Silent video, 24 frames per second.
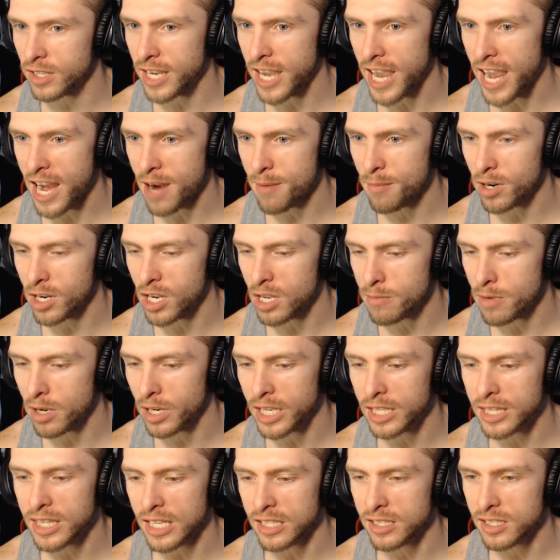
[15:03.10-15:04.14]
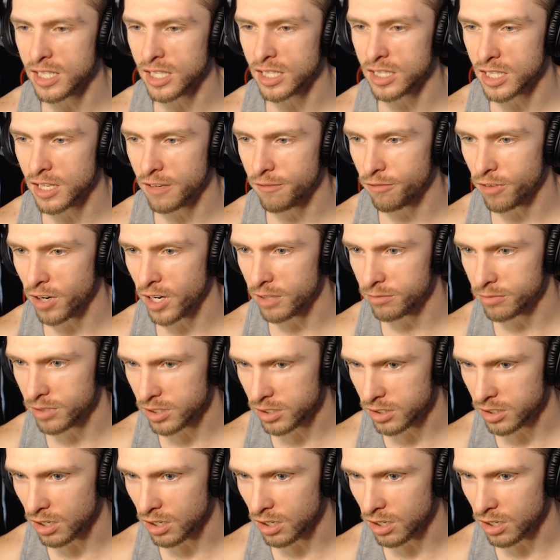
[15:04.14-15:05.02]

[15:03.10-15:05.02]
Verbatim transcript: on the camera. Come on, get that 60 frames.